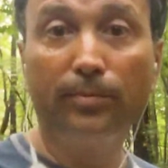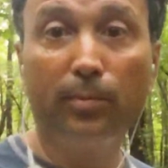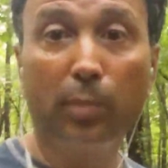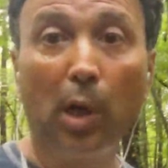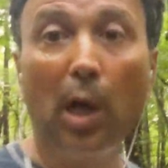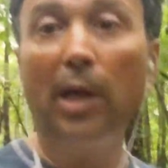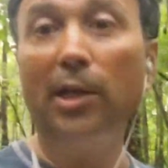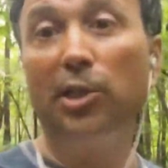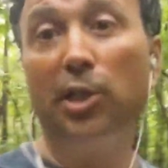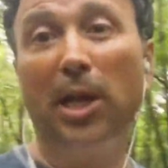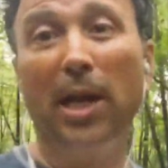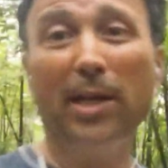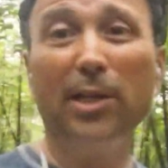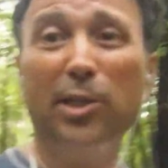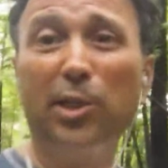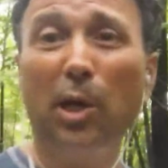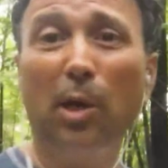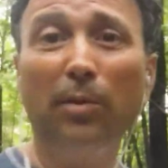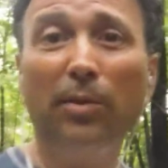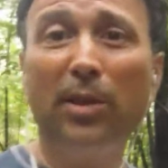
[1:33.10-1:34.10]
project?
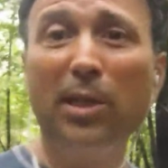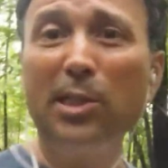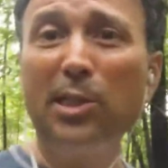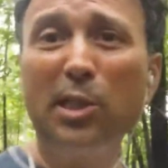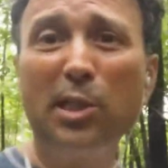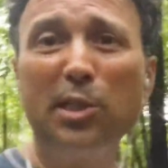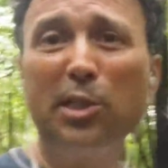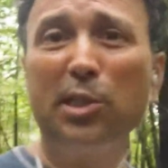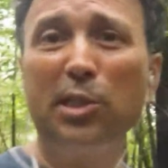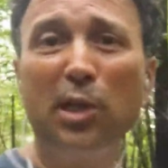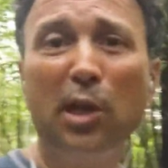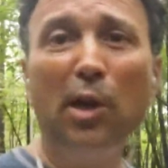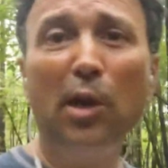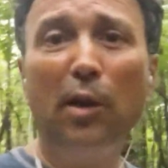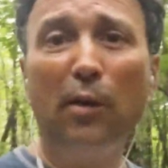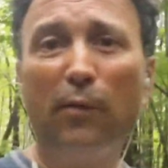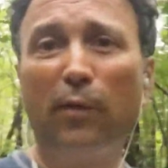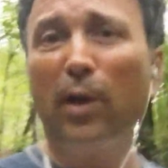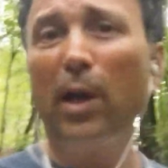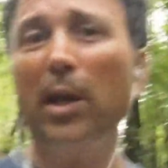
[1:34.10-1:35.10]
So this is
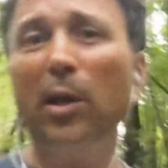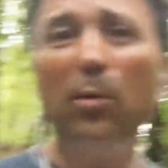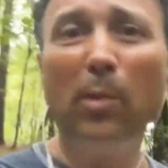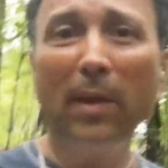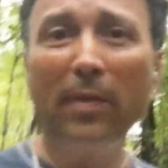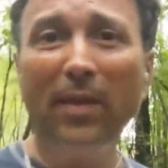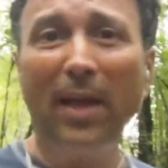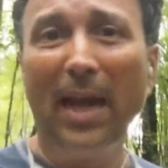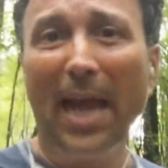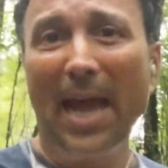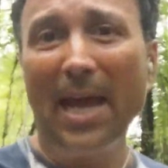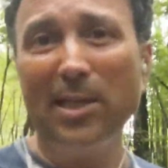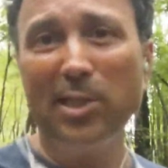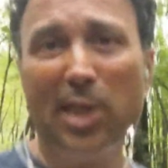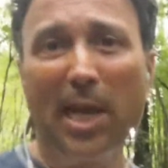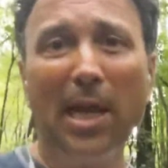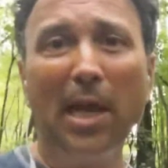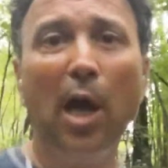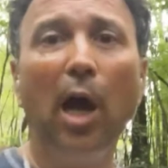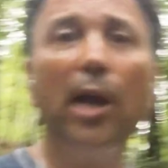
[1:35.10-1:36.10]
for anyone that
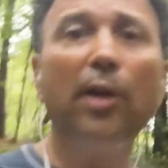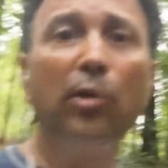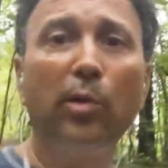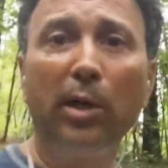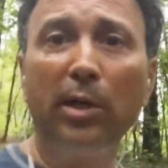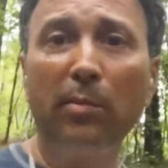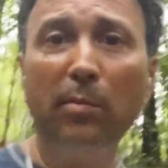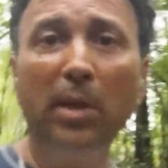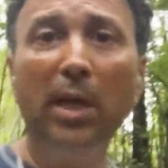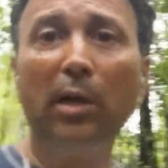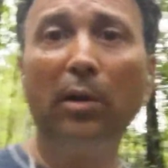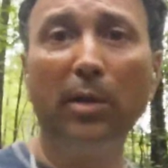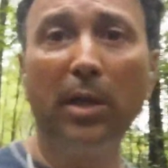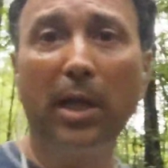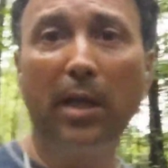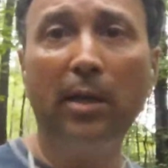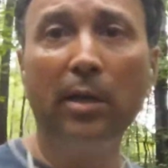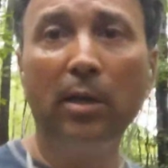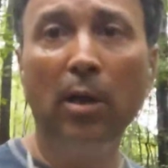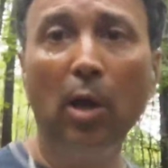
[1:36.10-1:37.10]
has a 100
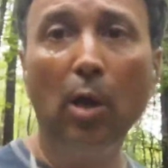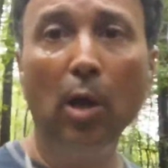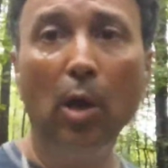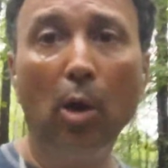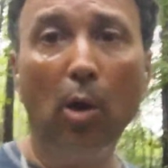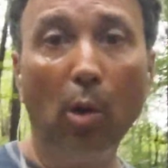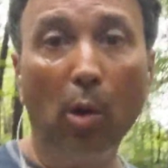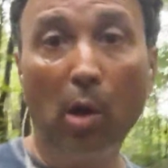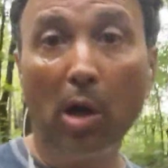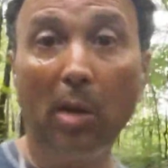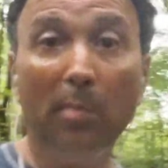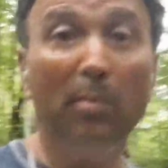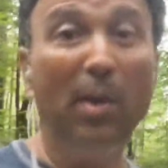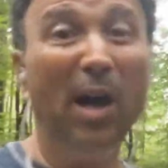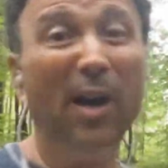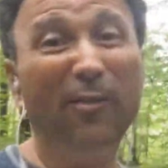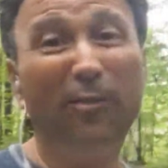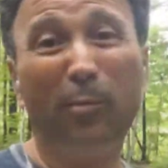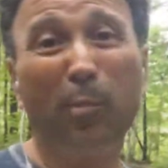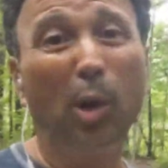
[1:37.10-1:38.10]
million or
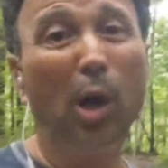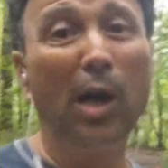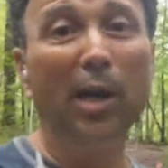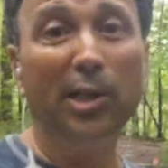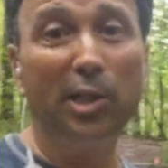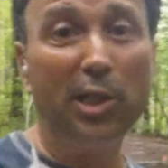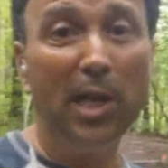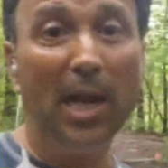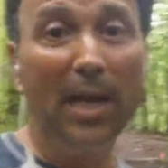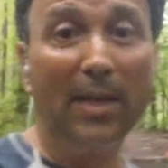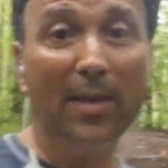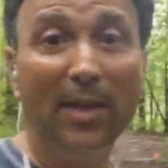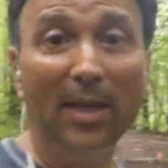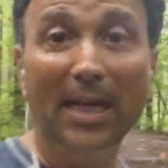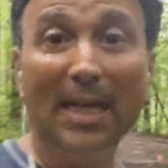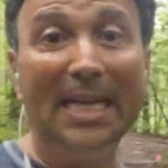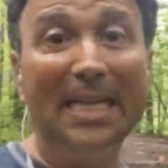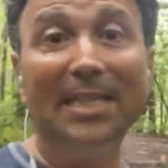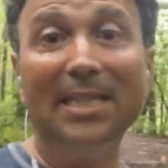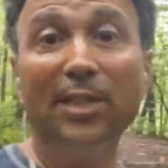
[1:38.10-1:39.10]
above project
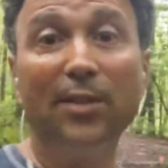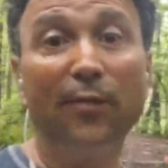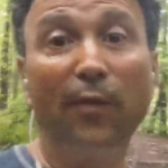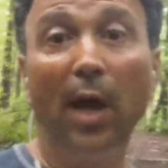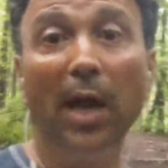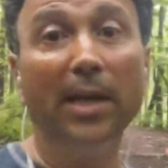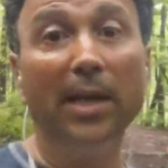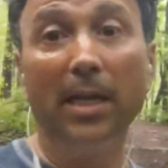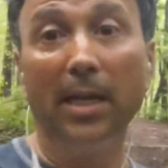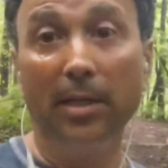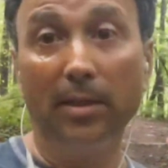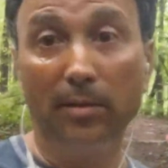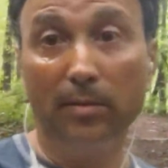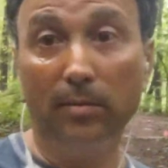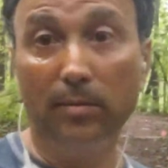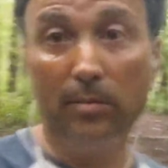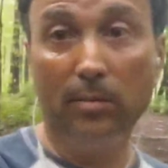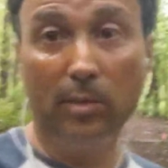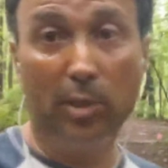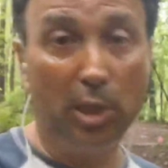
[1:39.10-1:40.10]
that needs funding.
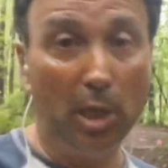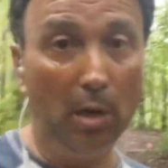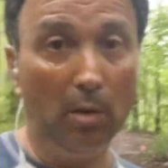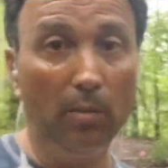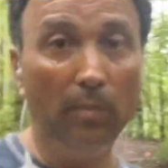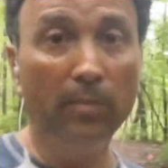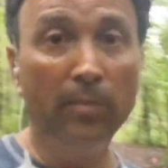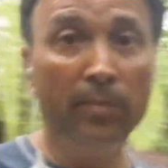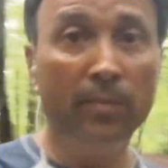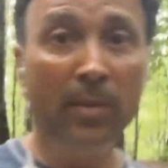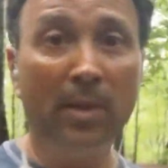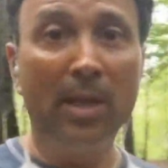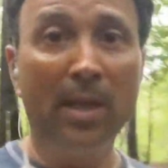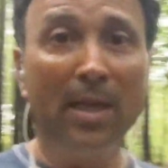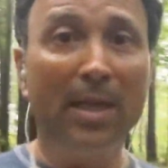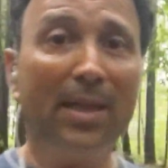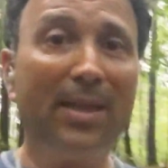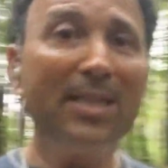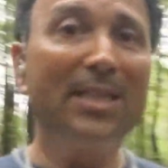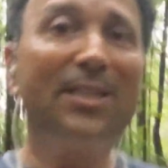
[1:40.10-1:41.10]
So
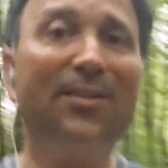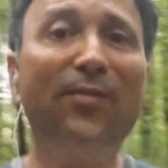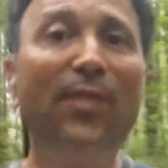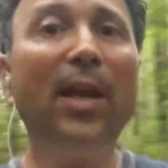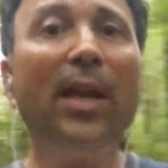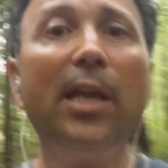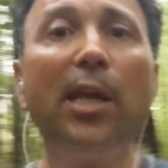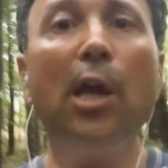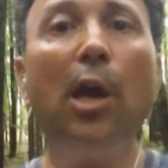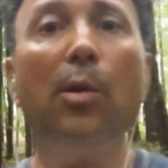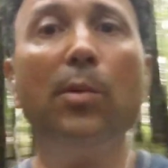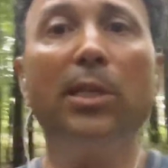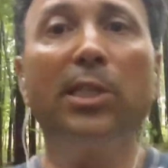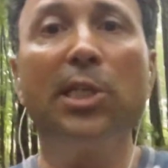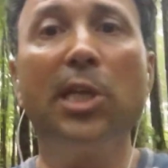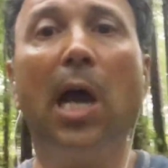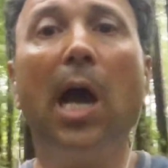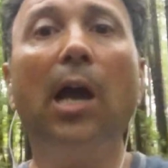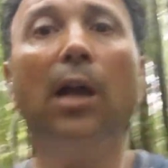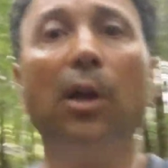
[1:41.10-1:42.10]
this video
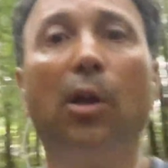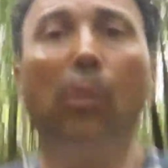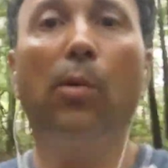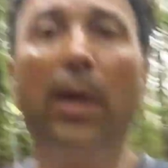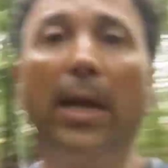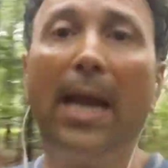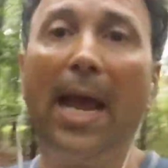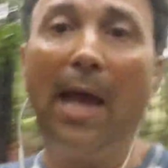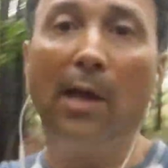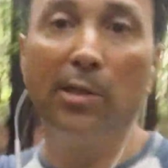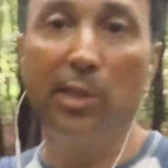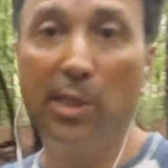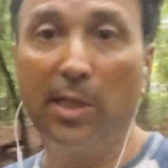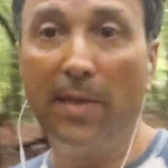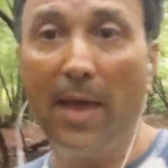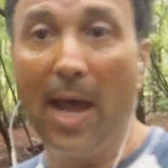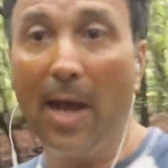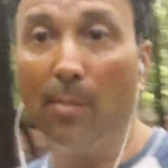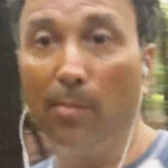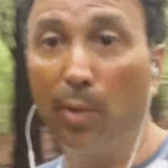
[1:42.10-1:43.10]
is not going out
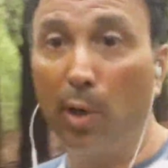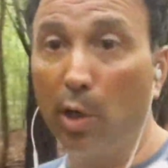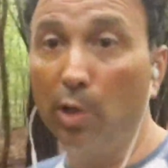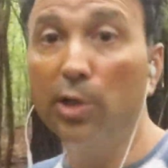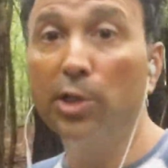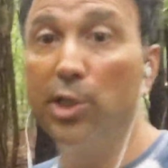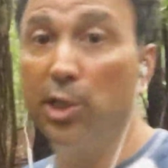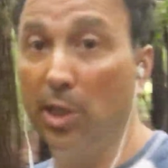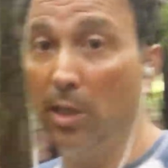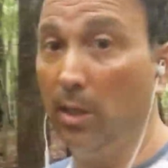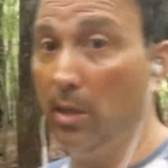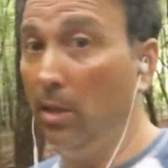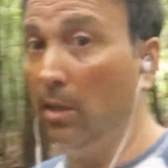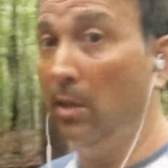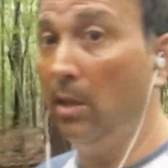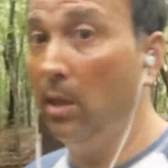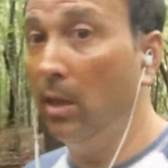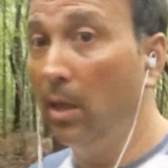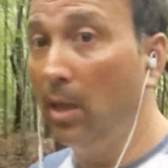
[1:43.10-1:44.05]
to that person